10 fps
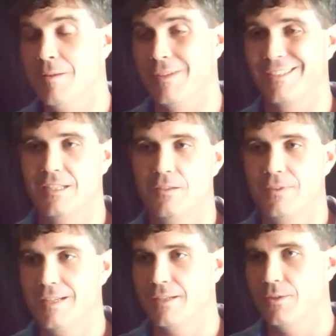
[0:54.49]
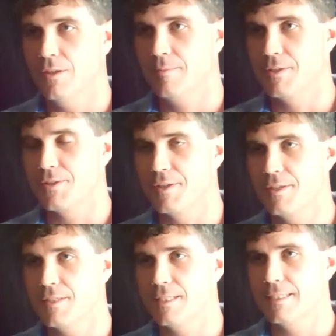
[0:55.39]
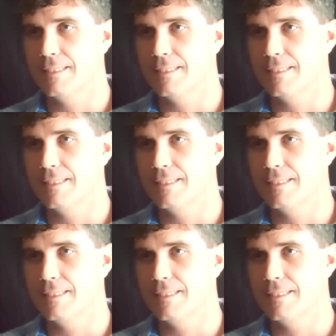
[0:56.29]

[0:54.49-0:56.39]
know, myself, I didn't grow up in church.